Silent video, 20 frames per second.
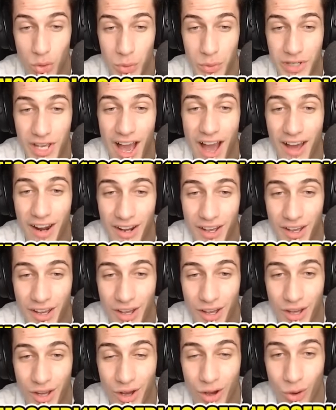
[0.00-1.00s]
what do we got?
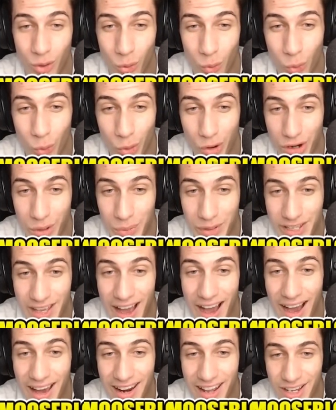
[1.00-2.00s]
What do we
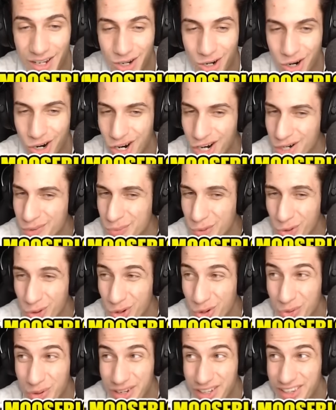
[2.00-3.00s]
got? A
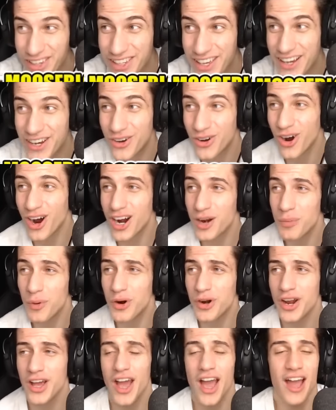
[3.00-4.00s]
cardboard? Really? A
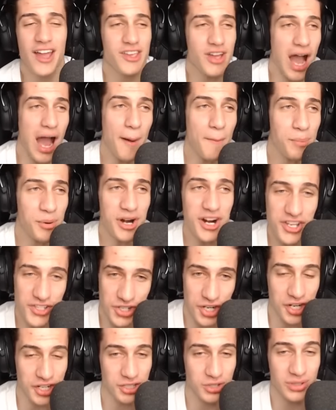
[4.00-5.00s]
cardboard? Yeah, I'm pretty
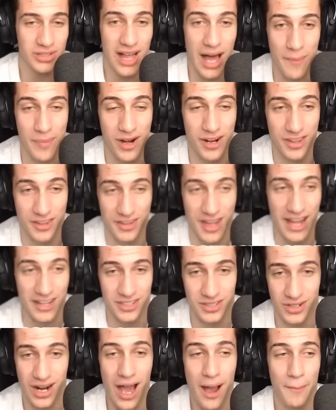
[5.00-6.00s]
sure you can do a lot better than
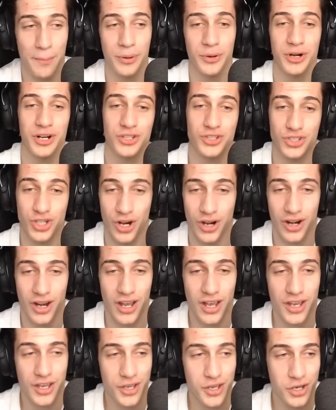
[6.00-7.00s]
that, dude. I'm pretty sure
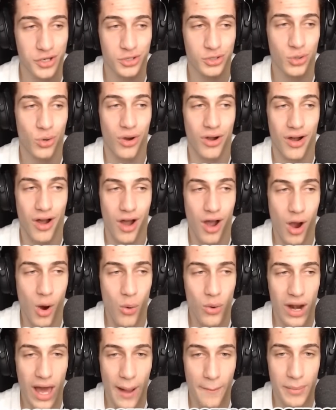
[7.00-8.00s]
you can do a
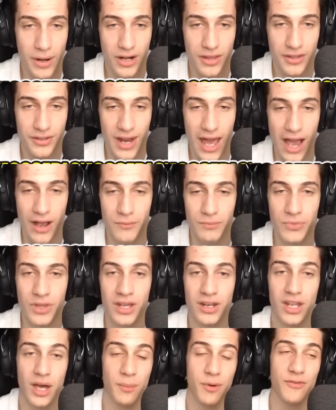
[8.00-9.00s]
whole lot better than that.
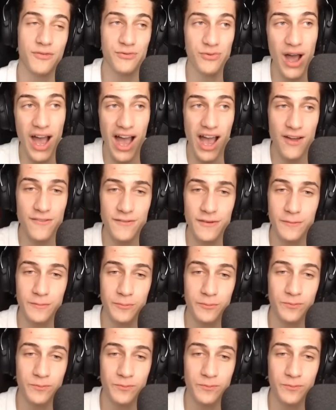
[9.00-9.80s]
Number five.